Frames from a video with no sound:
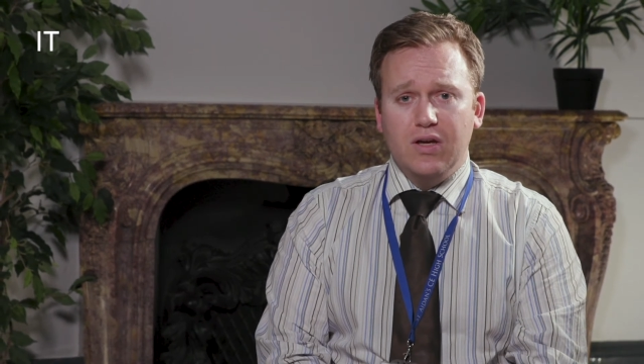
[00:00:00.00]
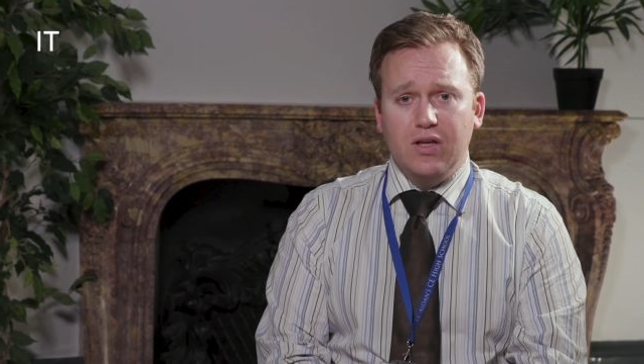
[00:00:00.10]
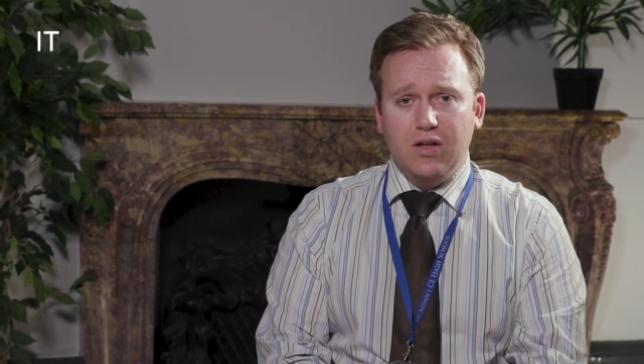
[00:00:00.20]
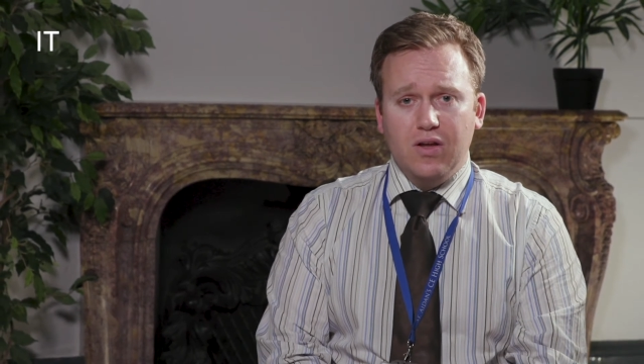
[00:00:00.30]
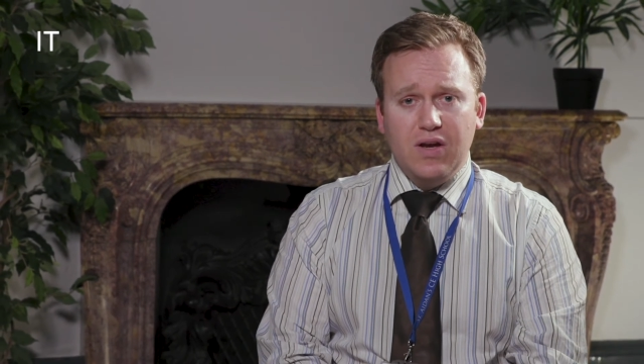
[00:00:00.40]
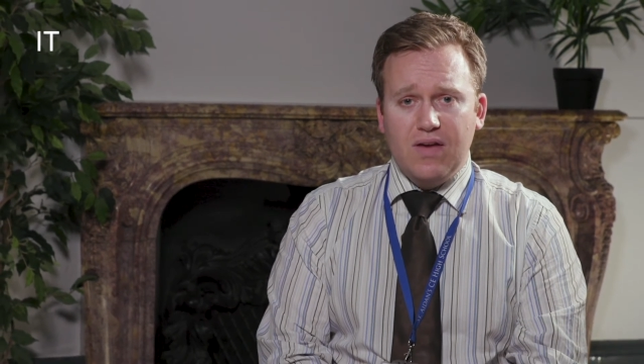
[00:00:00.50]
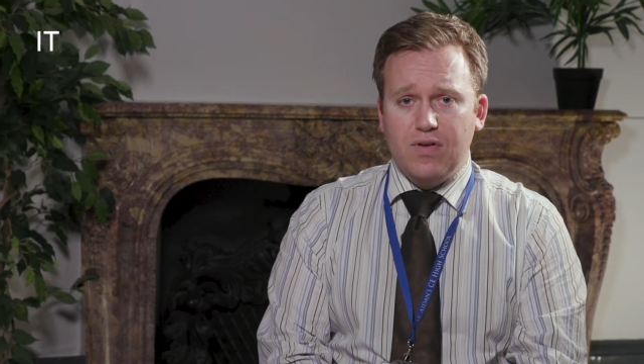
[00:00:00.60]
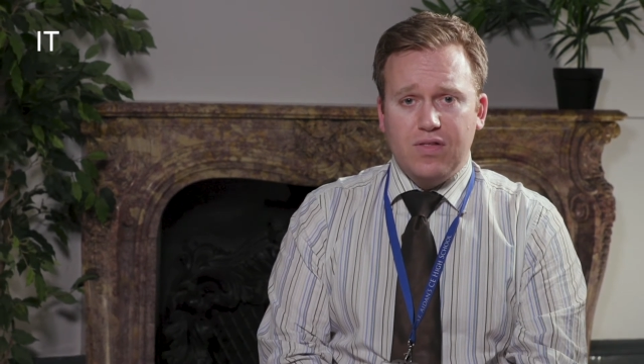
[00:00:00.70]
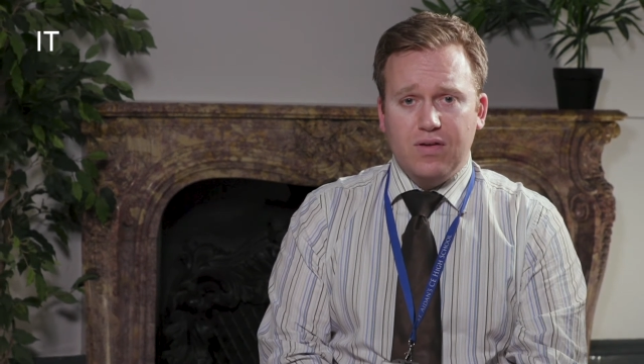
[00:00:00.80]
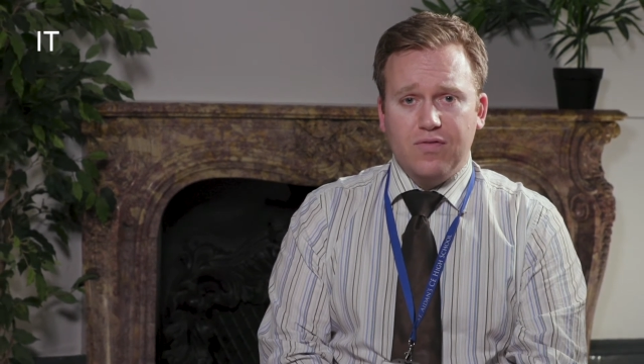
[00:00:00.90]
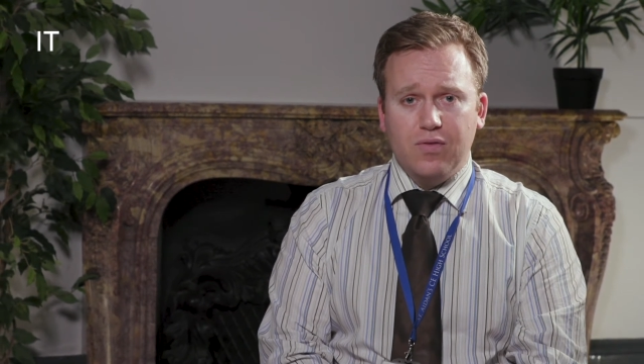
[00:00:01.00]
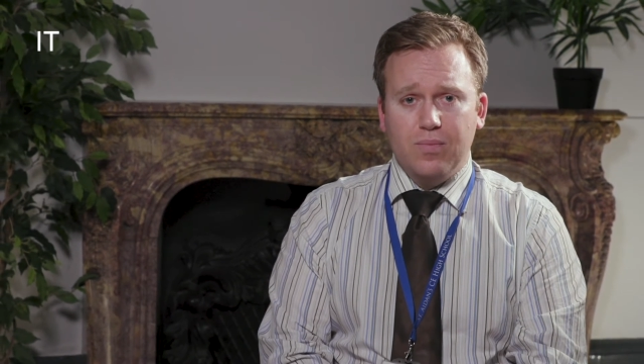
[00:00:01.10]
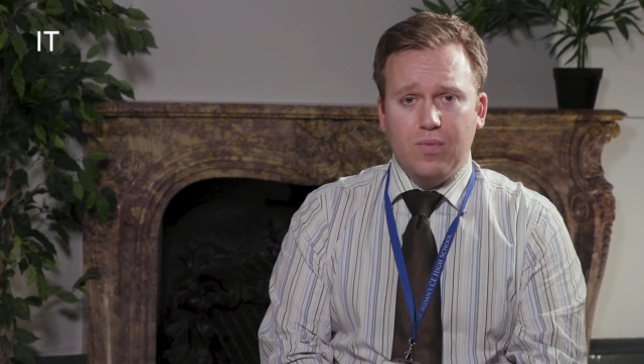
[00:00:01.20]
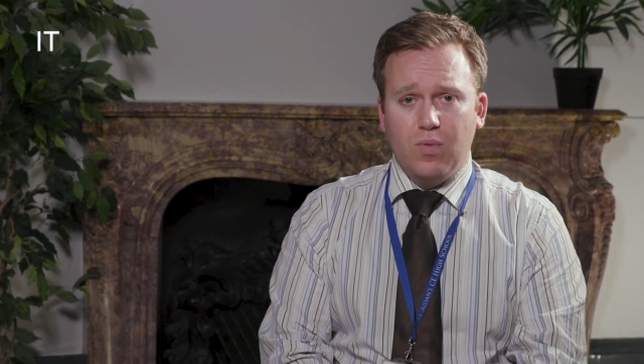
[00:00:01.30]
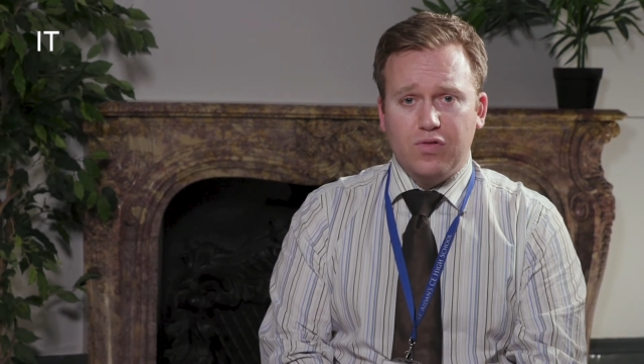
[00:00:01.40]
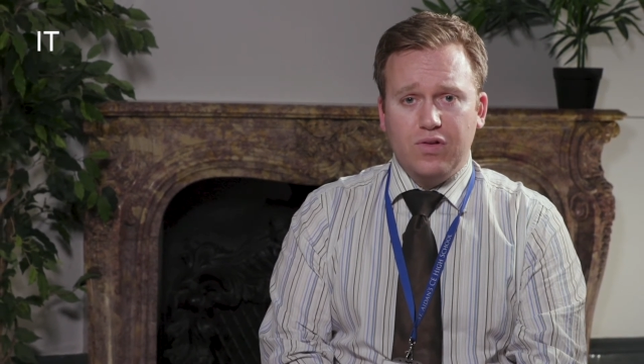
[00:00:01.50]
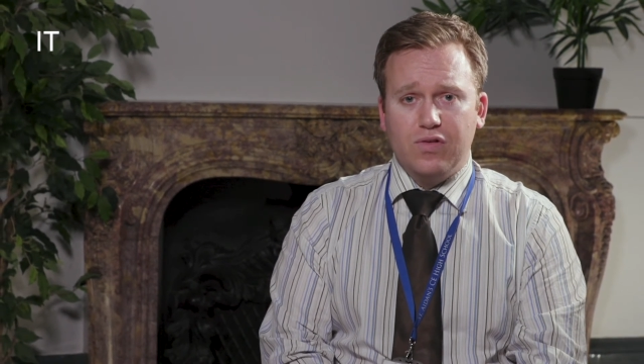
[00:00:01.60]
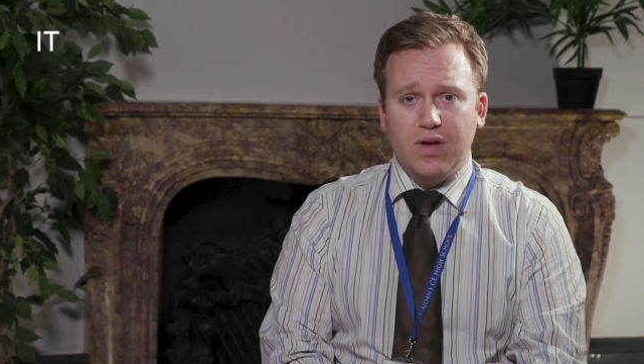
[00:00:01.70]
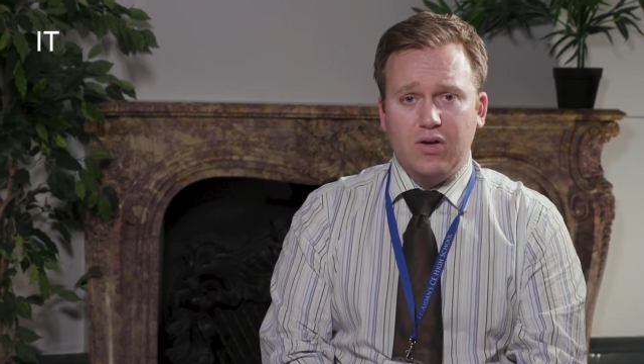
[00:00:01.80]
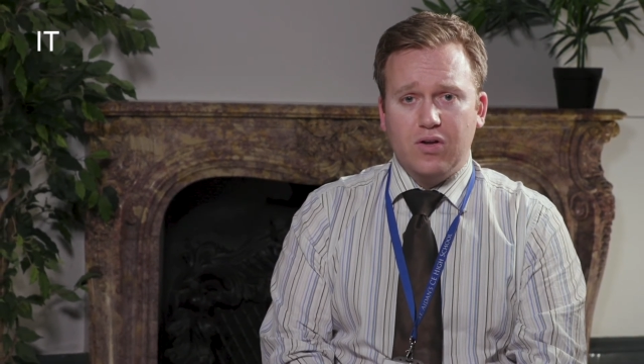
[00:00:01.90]
You'll learn everything from what's
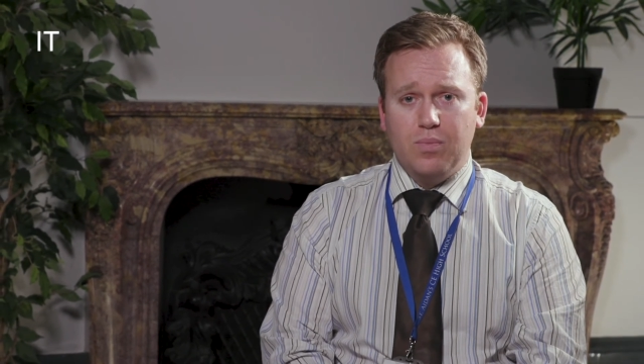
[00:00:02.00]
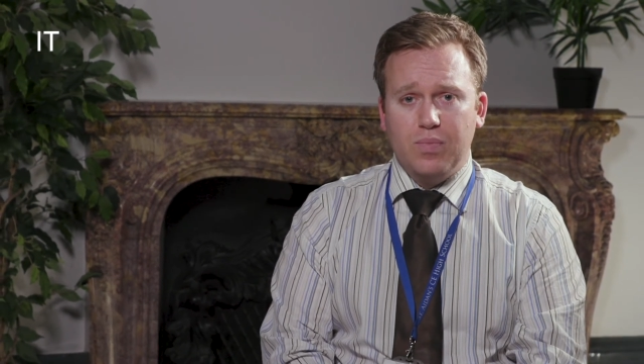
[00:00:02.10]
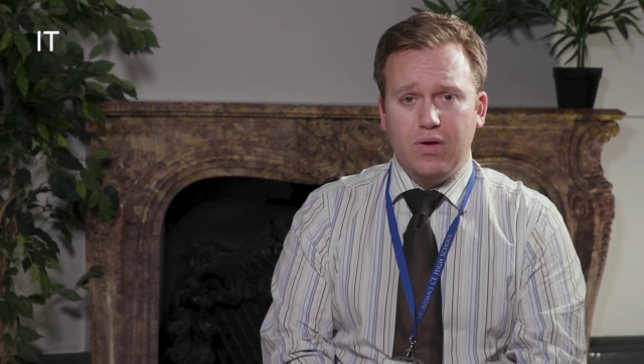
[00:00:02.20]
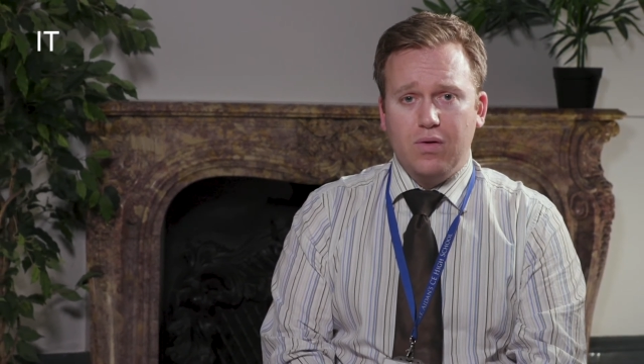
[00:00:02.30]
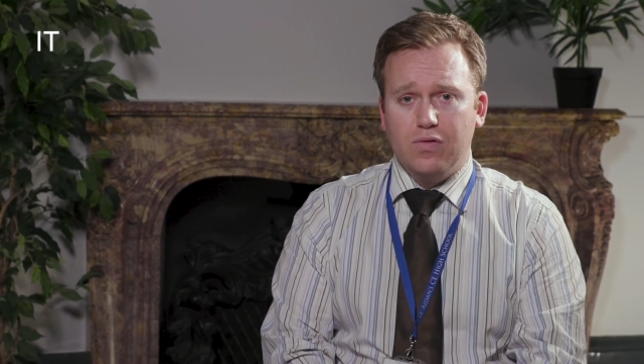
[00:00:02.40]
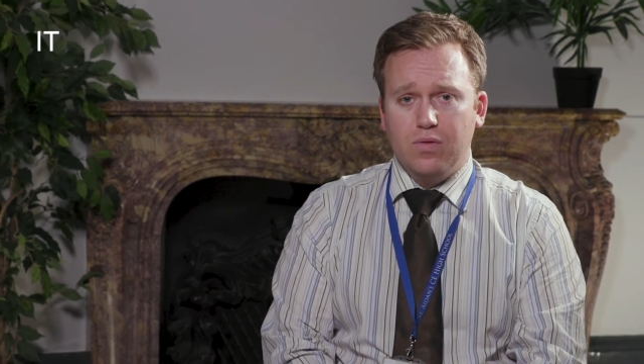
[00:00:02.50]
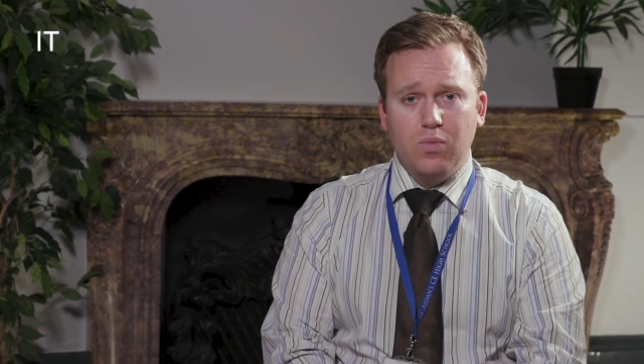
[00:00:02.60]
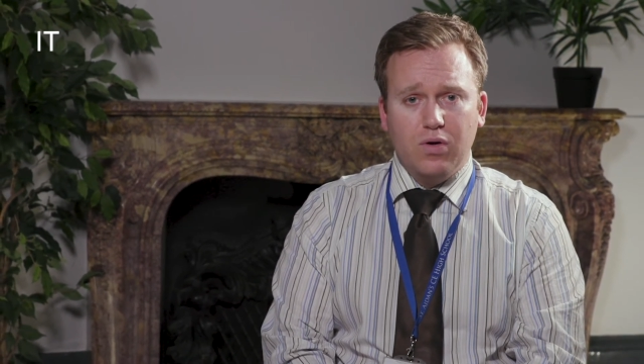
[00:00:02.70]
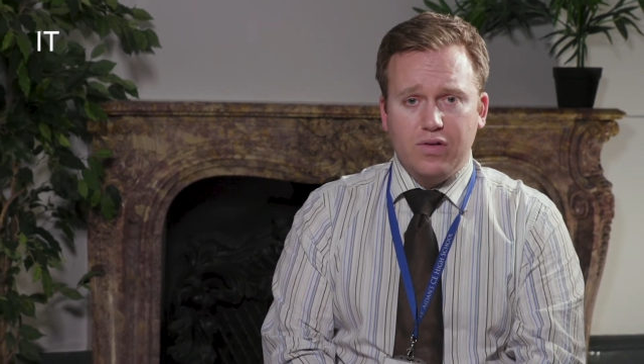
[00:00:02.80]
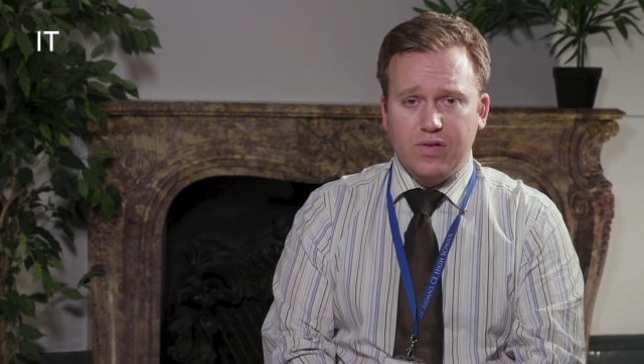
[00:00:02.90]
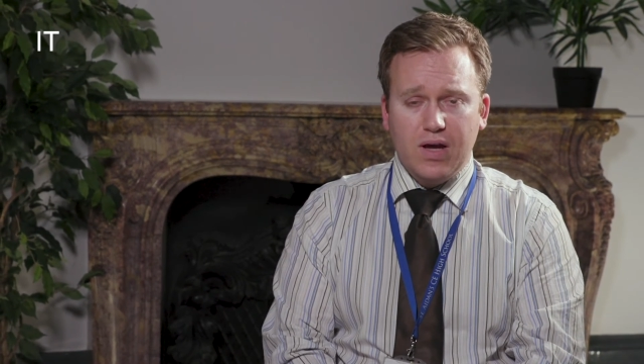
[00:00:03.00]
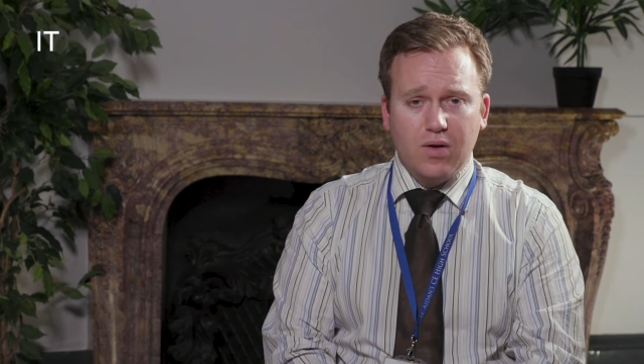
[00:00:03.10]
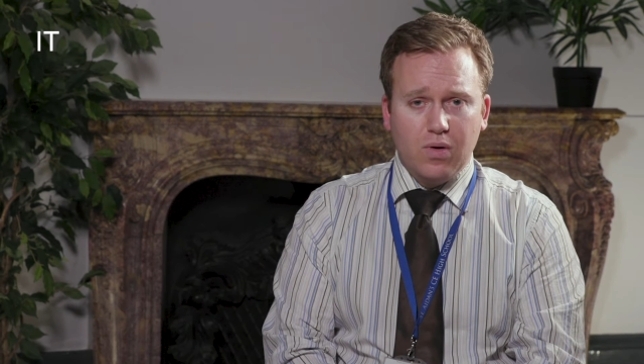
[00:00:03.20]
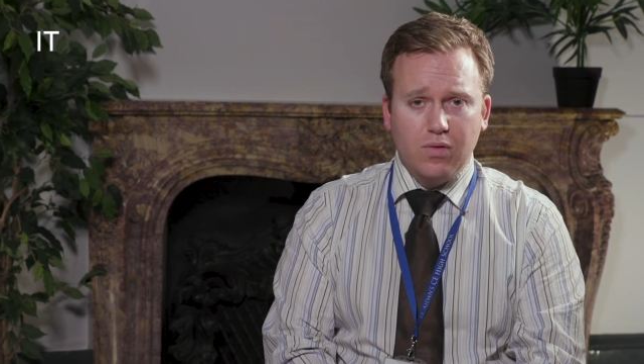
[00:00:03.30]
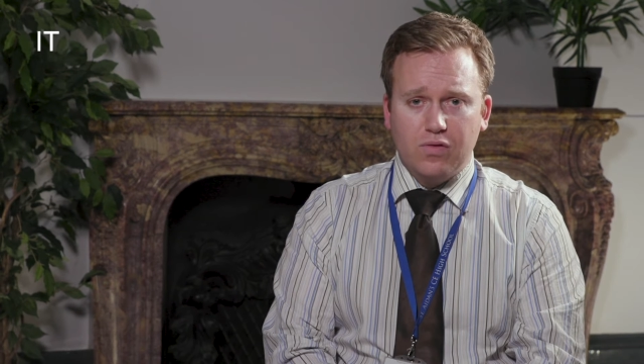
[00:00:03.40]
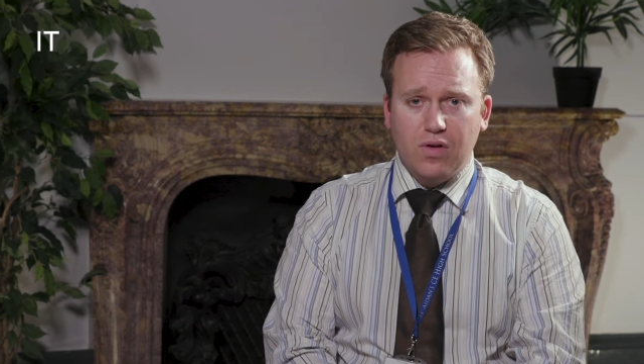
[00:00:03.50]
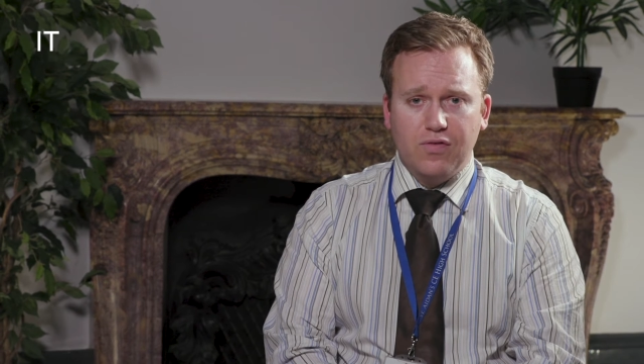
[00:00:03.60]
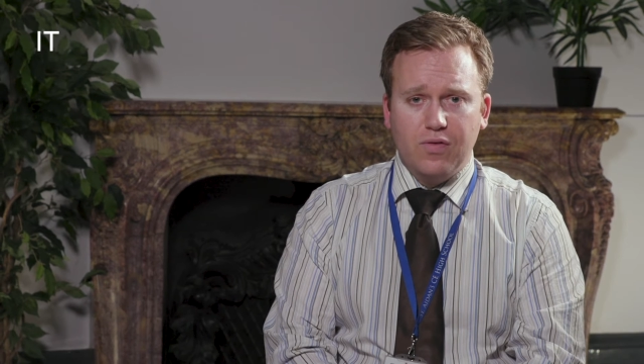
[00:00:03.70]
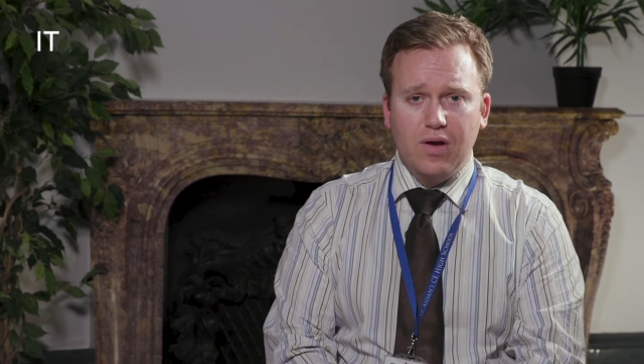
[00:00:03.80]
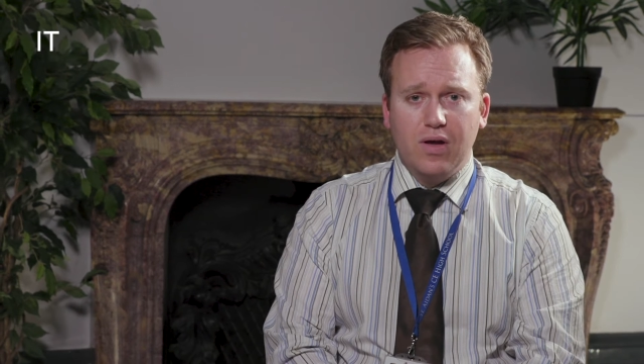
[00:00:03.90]
inside a computer and what is hardware and
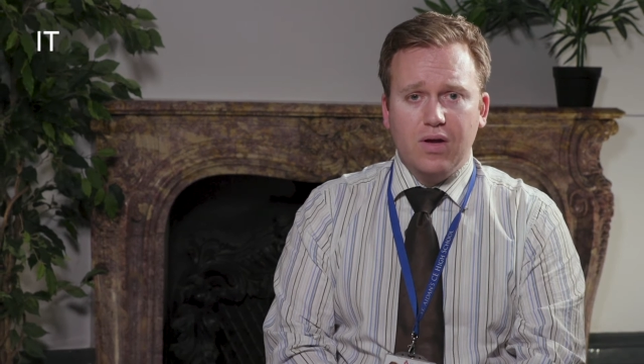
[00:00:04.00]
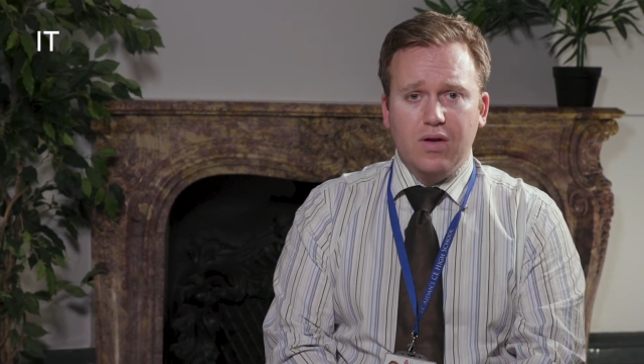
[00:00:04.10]
software,